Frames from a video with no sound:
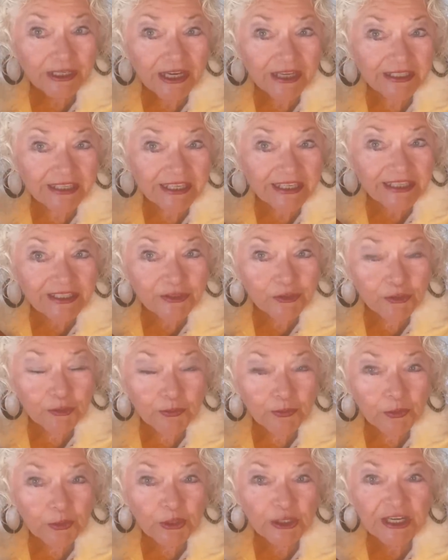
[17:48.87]
on Easter
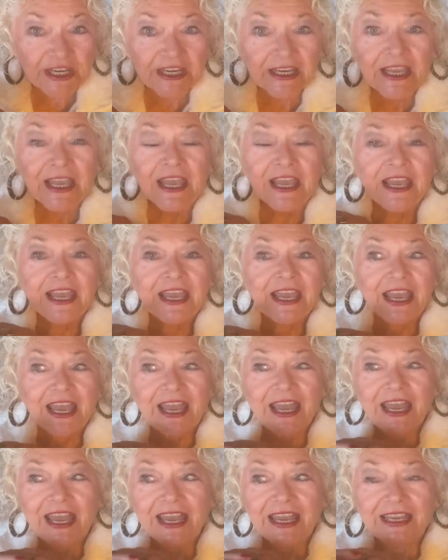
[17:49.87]
morning.
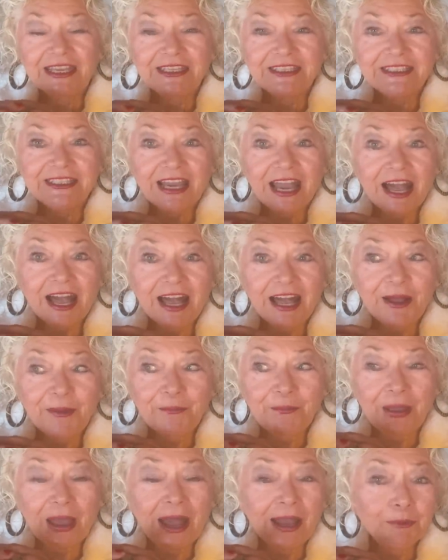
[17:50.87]
And
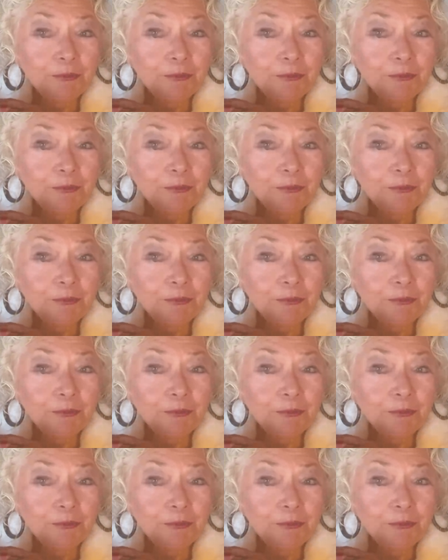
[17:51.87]
I